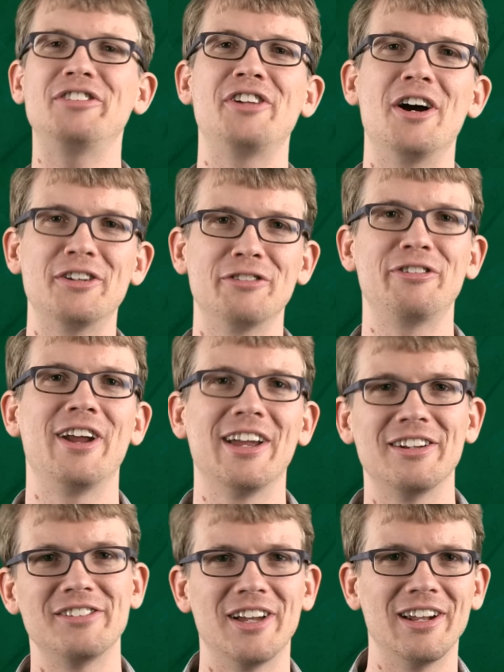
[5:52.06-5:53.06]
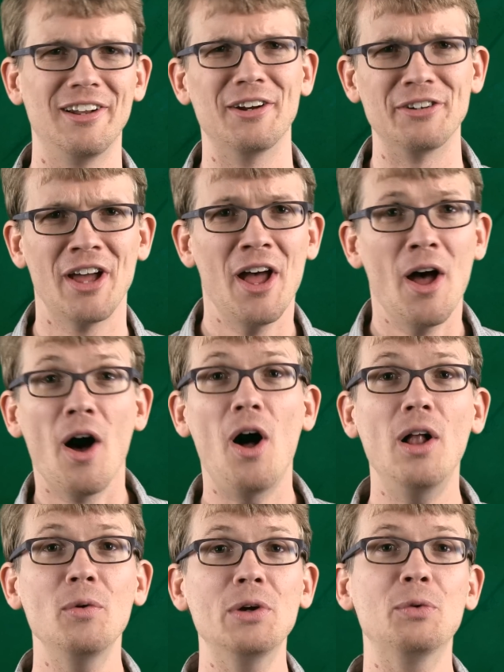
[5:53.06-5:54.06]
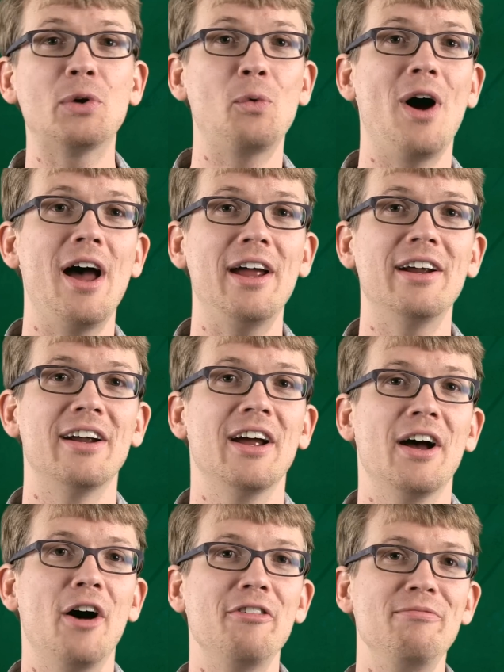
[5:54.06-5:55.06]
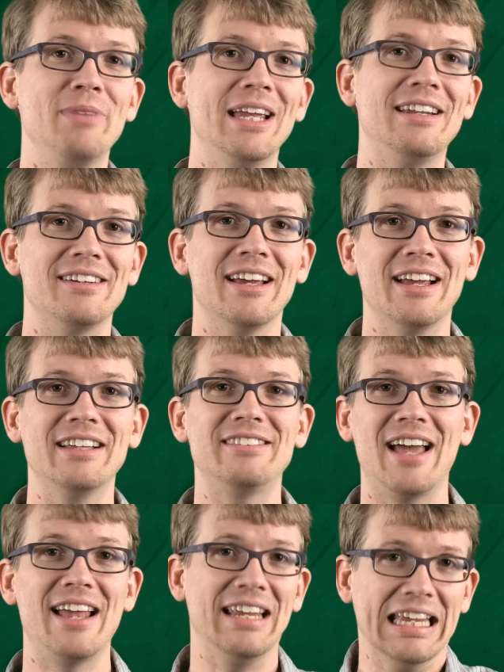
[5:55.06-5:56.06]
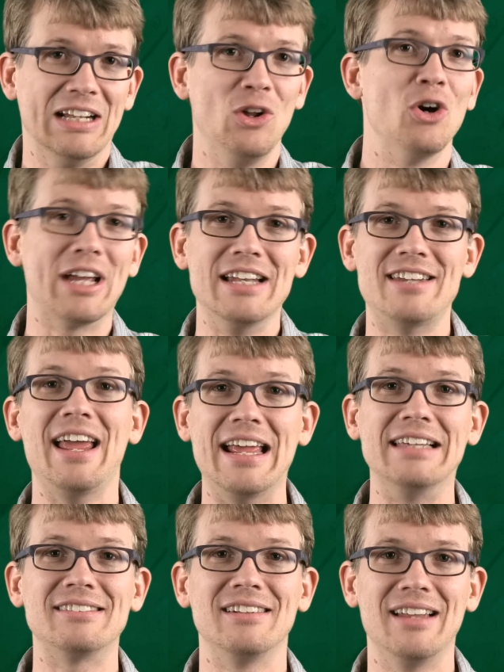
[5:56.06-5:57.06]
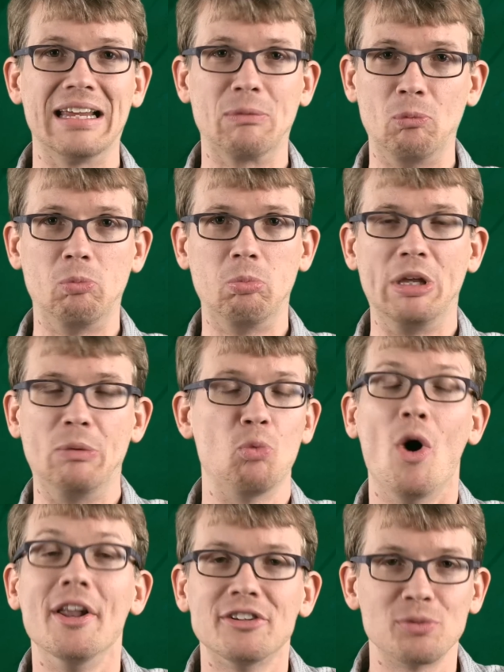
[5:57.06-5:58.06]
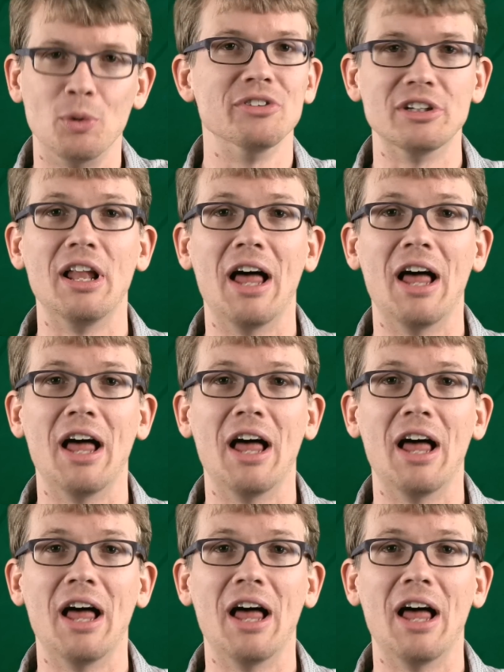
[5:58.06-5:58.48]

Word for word: as Doctor Frankenstein learned. All we require of meat is that it look and taste like it once was